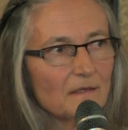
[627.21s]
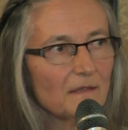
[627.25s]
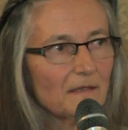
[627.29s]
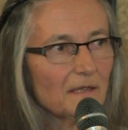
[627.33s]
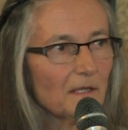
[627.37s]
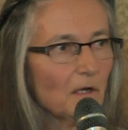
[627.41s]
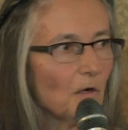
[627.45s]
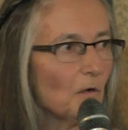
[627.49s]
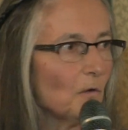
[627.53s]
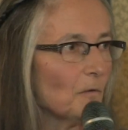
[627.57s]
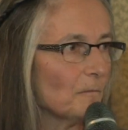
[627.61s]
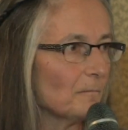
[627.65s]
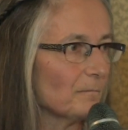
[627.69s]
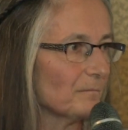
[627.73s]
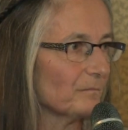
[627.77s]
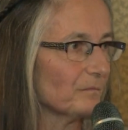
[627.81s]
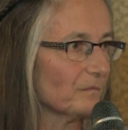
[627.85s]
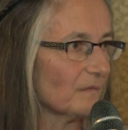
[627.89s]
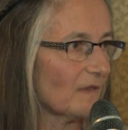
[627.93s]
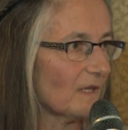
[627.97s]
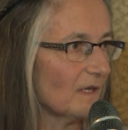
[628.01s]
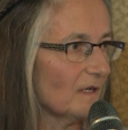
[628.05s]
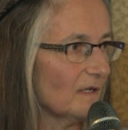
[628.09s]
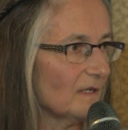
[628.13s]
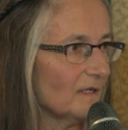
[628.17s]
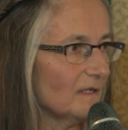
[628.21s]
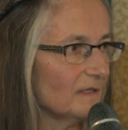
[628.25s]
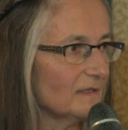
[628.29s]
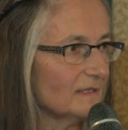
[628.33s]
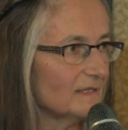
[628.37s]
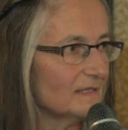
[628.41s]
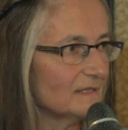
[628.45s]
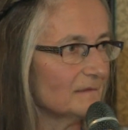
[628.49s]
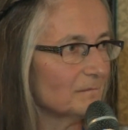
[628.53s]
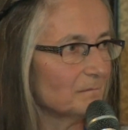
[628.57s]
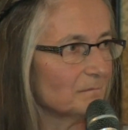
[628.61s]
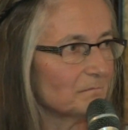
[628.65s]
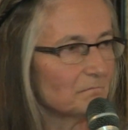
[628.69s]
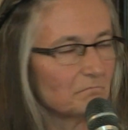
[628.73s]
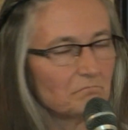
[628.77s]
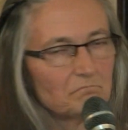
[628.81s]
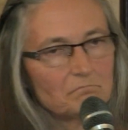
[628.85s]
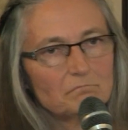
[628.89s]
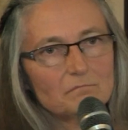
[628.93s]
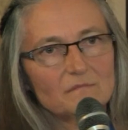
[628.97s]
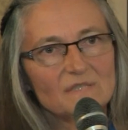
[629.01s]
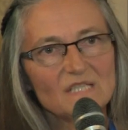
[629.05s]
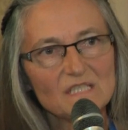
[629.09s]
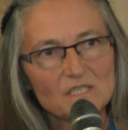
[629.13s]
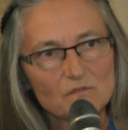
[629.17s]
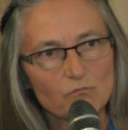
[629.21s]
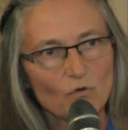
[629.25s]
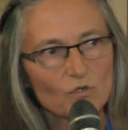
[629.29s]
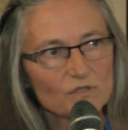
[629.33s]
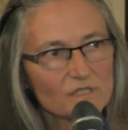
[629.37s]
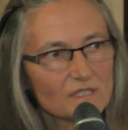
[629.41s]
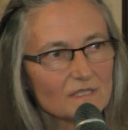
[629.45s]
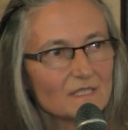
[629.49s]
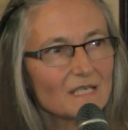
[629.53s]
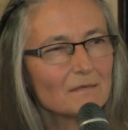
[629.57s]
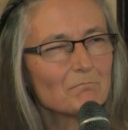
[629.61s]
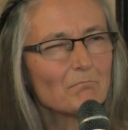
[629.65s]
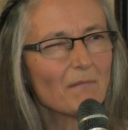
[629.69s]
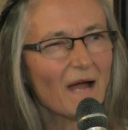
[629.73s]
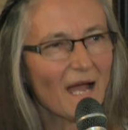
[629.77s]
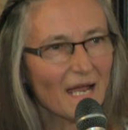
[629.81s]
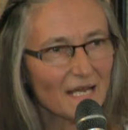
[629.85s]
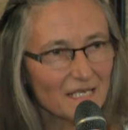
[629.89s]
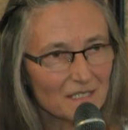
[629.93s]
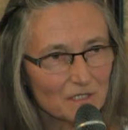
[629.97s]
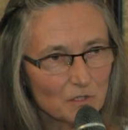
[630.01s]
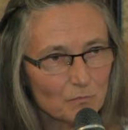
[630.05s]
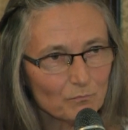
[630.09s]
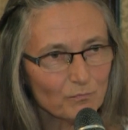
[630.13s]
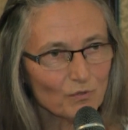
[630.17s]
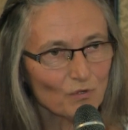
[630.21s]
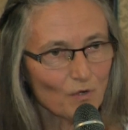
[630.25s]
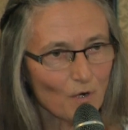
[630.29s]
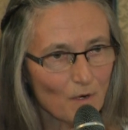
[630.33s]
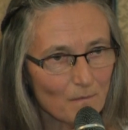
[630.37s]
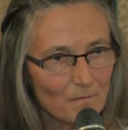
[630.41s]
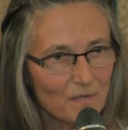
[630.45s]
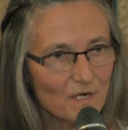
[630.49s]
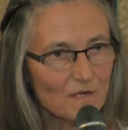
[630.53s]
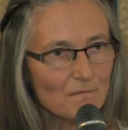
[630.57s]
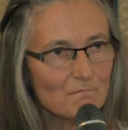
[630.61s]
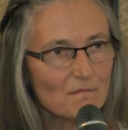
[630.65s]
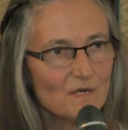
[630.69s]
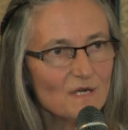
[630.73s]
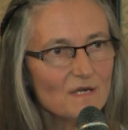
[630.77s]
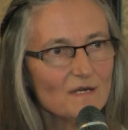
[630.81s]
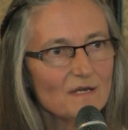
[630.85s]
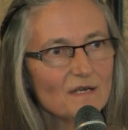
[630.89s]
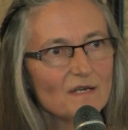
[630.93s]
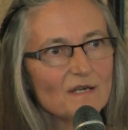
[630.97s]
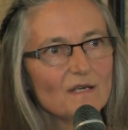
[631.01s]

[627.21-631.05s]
So this was a minor problem.